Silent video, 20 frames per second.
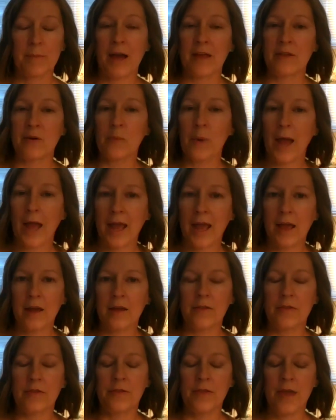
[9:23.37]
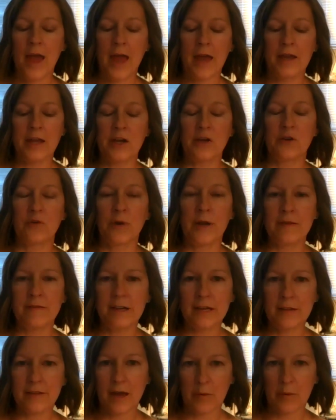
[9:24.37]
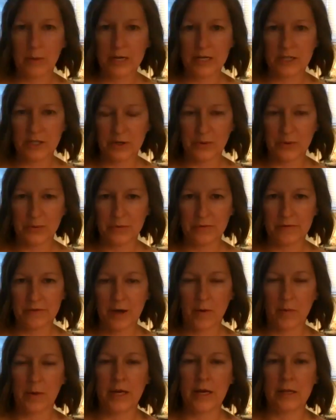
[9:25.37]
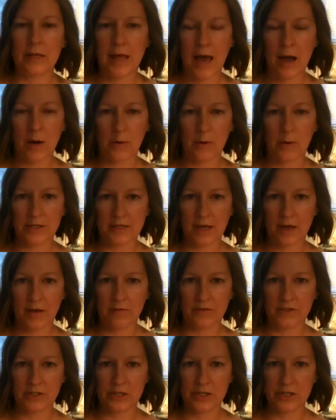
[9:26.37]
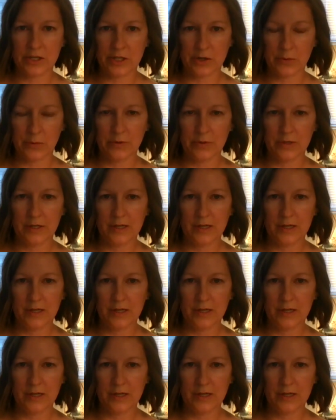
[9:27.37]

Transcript: By the way, any grieving that we do, that we allow ourselves to do,